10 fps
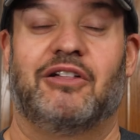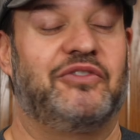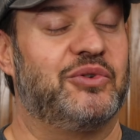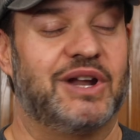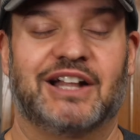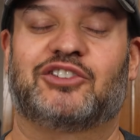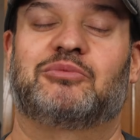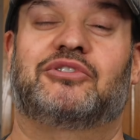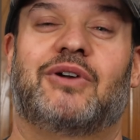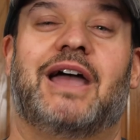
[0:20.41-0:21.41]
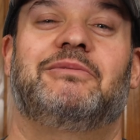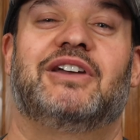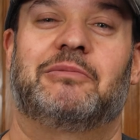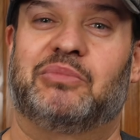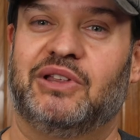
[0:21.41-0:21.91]
If you're not subscribed
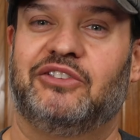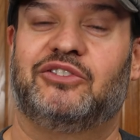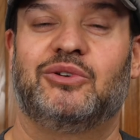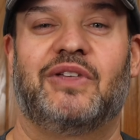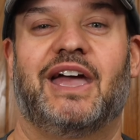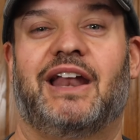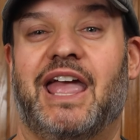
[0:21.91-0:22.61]
yet, please do that.